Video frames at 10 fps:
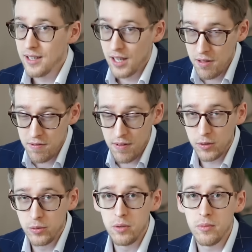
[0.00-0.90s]
If the
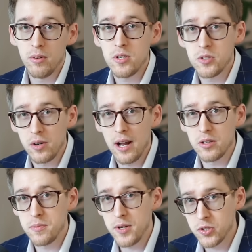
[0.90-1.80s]
rumors turn out
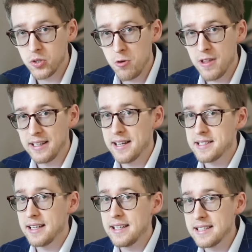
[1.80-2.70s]
to be true that
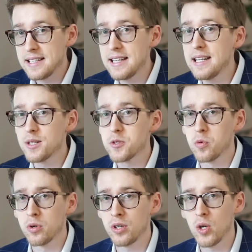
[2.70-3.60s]
Tesla indeed is
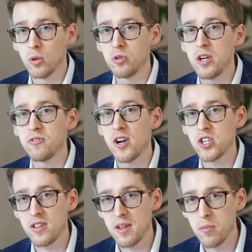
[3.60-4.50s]
working on
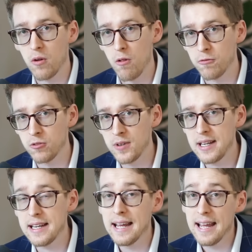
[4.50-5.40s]
refreshing the Model
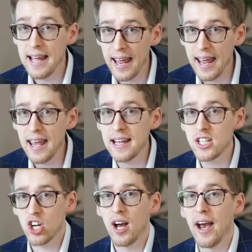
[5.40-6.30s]
3 in
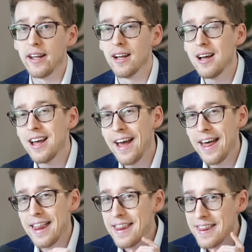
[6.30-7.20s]
China,
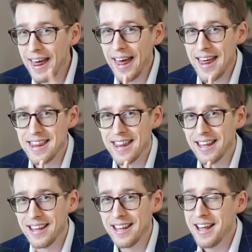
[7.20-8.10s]
then
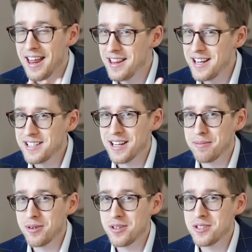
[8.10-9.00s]
these
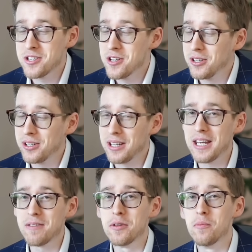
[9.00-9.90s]
numbers look
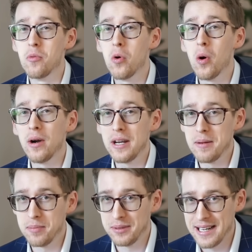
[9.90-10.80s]
even more
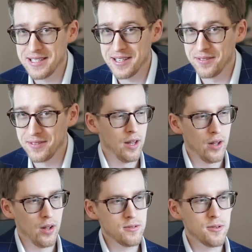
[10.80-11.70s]
impressive.
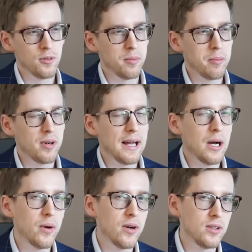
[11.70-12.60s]
Also, remember
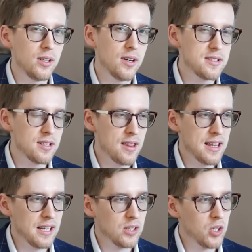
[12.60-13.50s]
how earlier I said
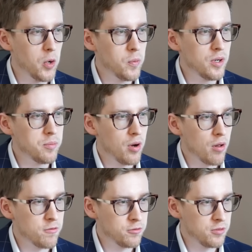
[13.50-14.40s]
that the lower
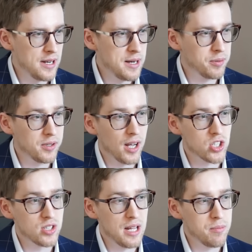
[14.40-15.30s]
Model 3
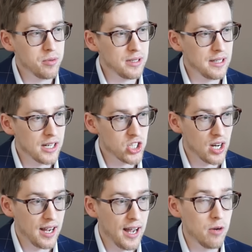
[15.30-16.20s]
production number in Giga
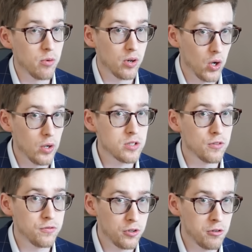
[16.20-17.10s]
Shanghai would also
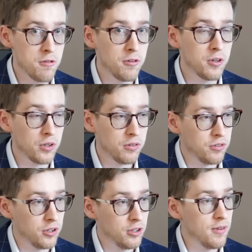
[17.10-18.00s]
further
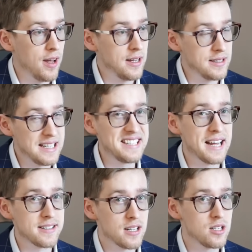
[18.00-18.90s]
confirm that indeed
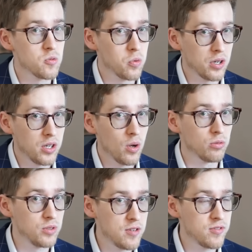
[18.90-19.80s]
Tesla is working
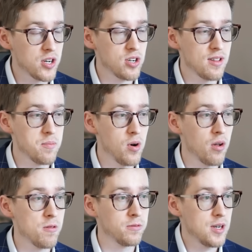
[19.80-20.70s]
on refreshing the
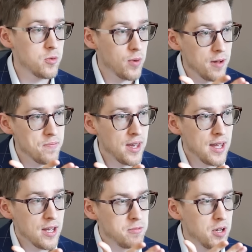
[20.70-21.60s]
Model 3? Well,
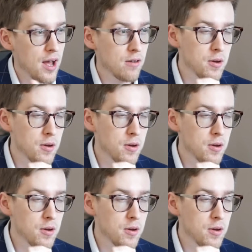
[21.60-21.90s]
we don't have a